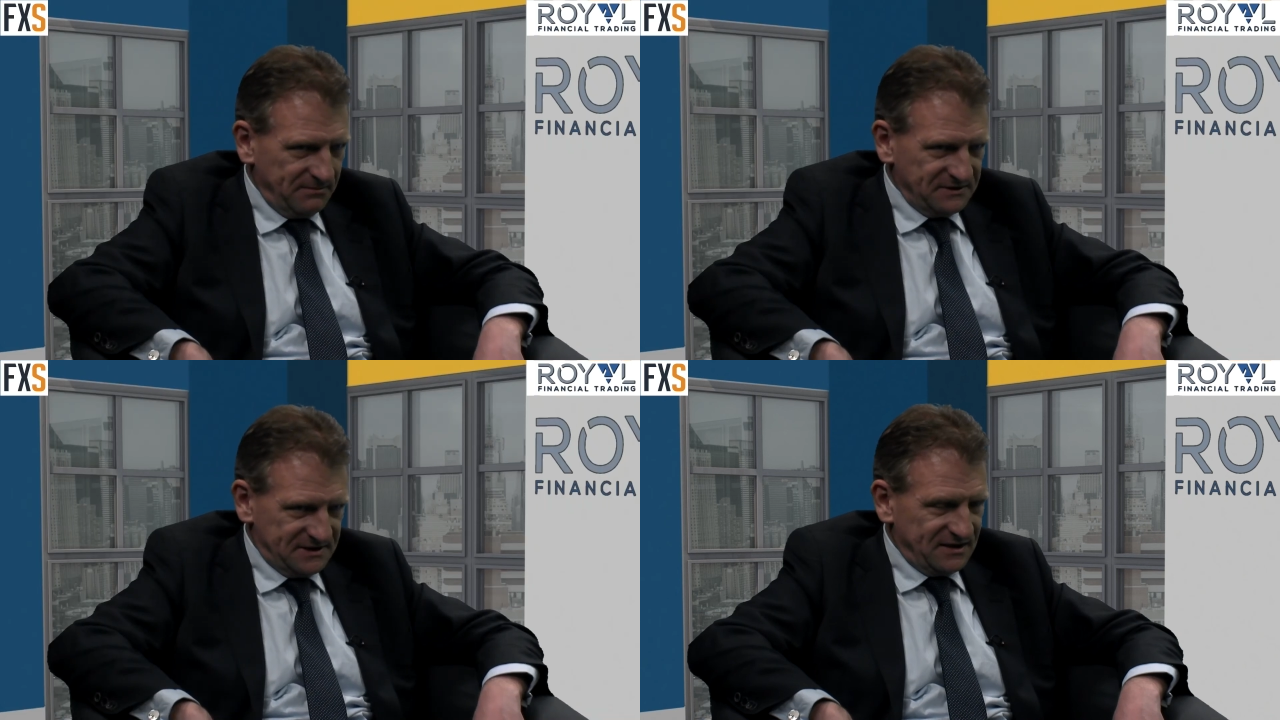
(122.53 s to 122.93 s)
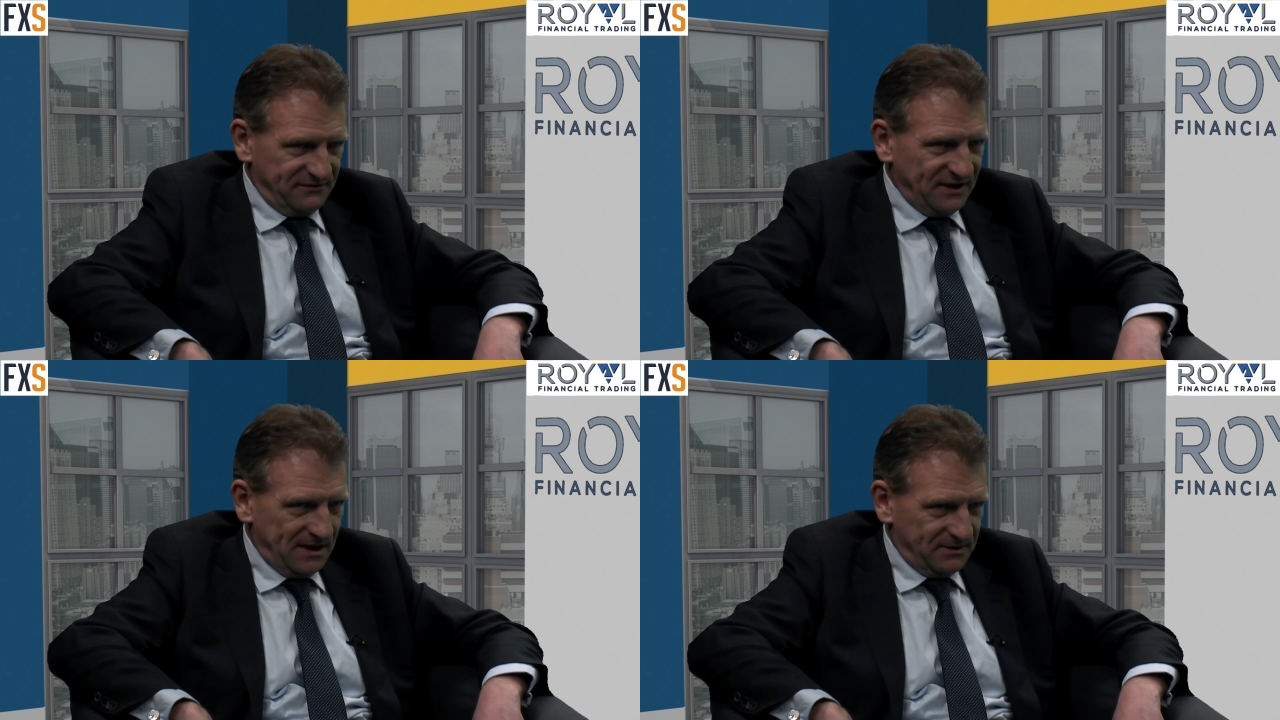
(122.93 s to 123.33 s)
set
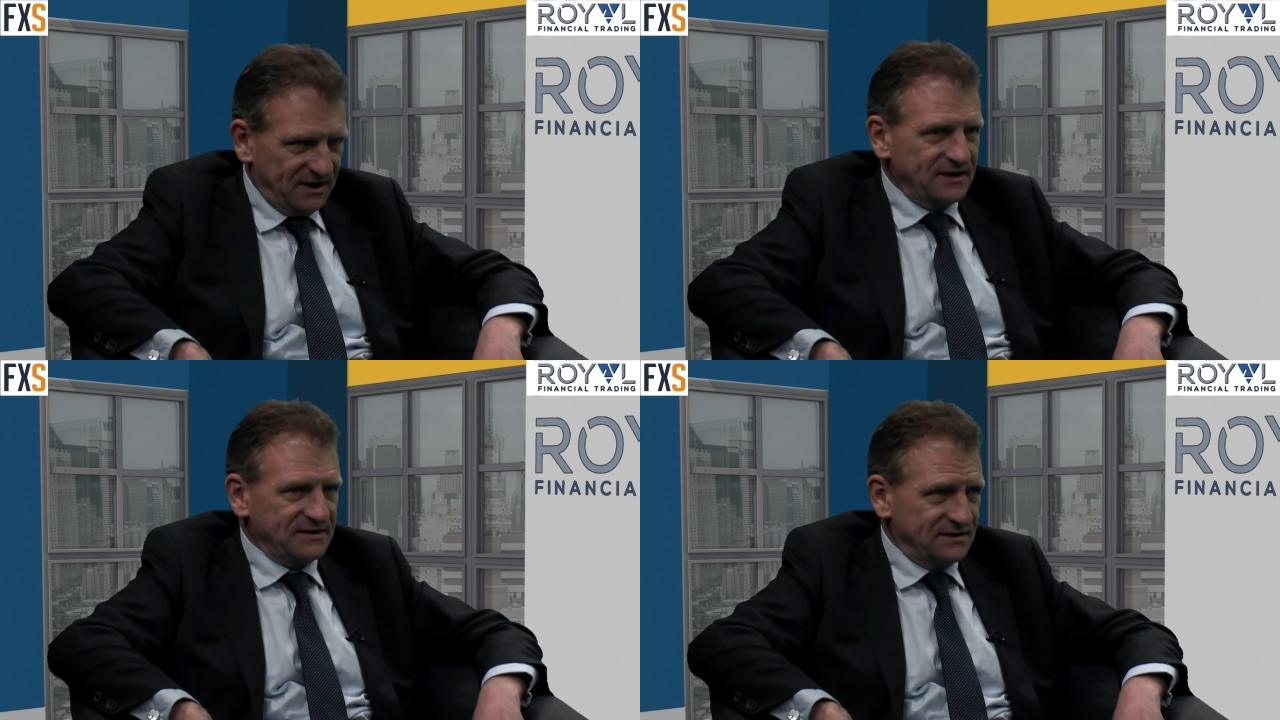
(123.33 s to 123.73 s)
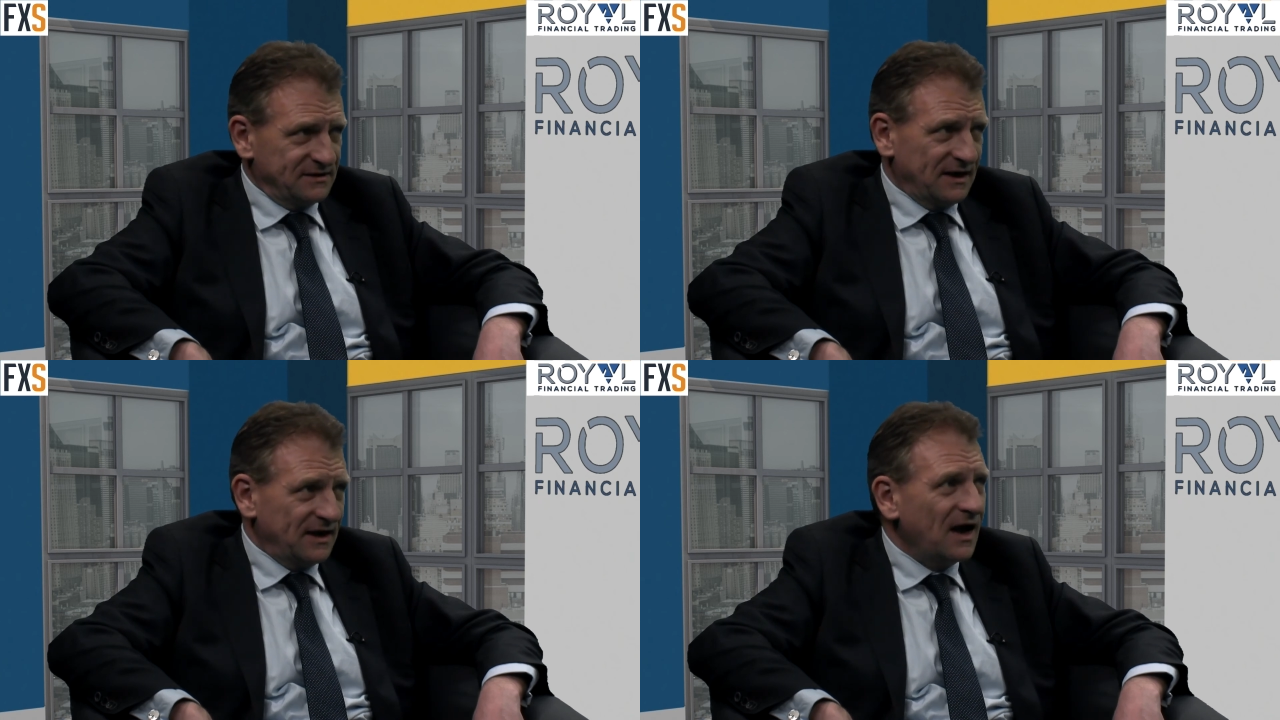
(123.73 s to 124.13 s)
of labour data
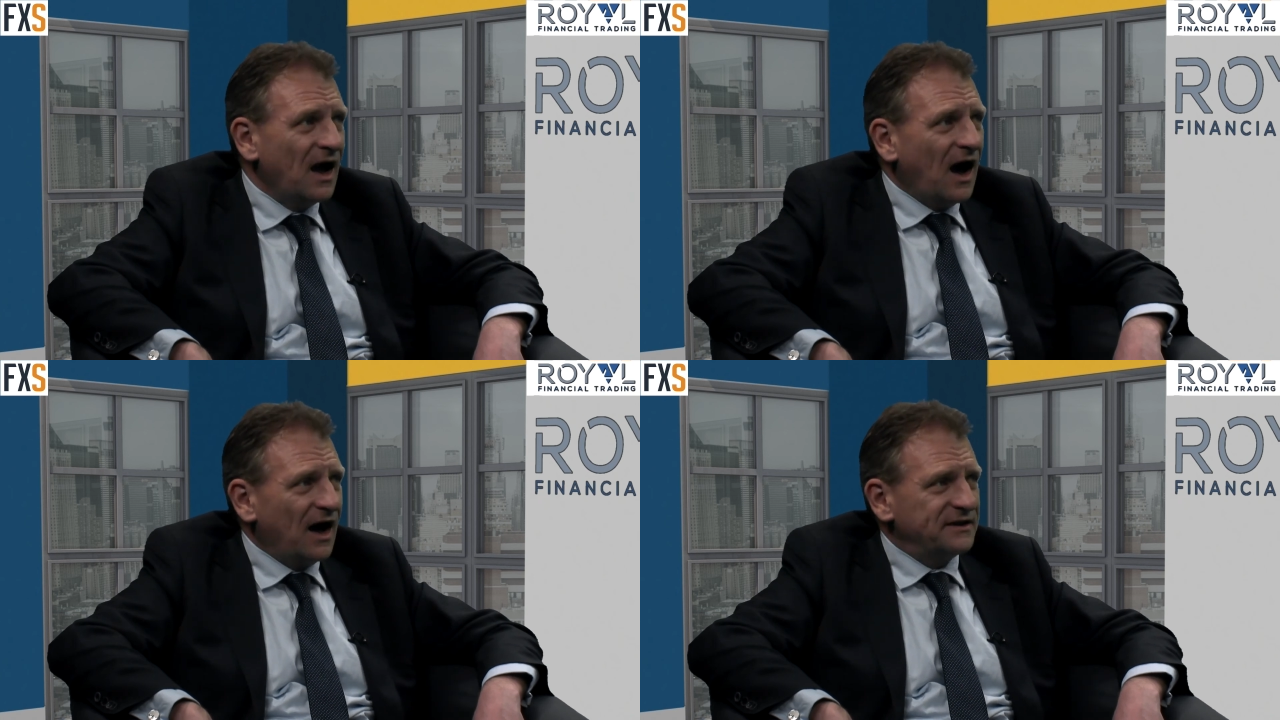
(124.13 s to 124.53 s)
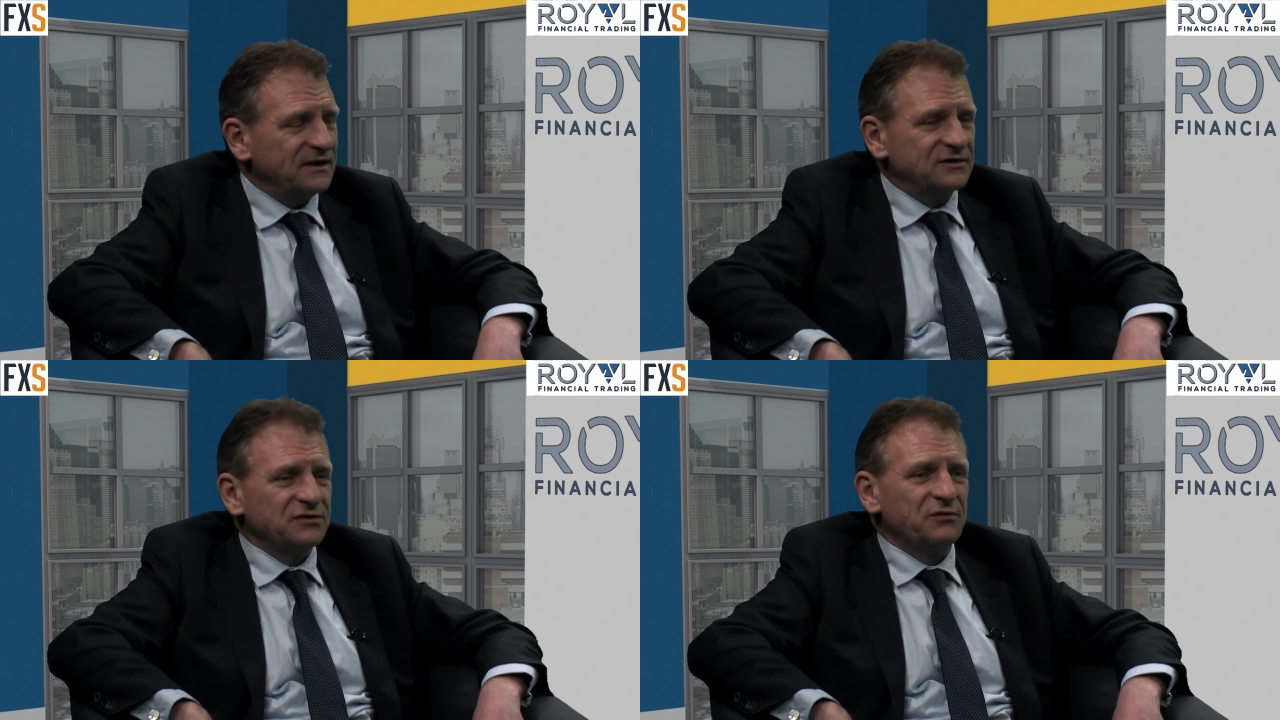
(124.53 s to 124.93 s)
today, I
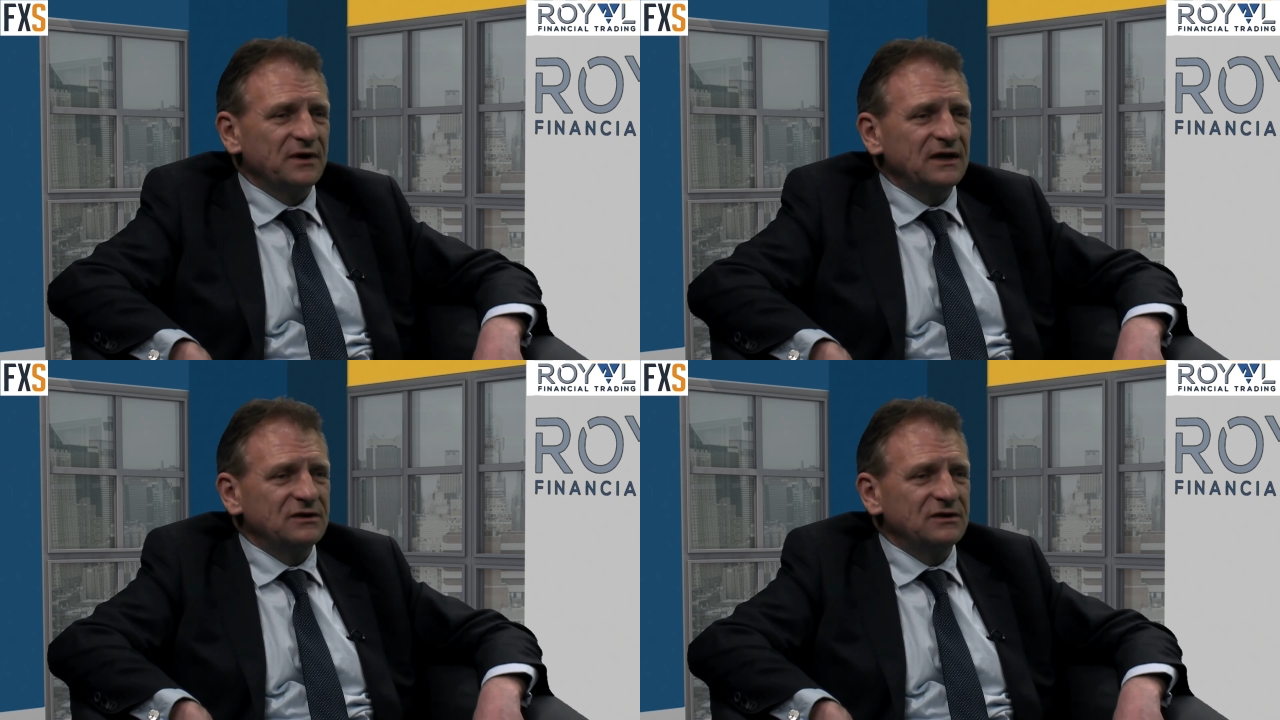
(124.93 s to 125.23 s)
think, to really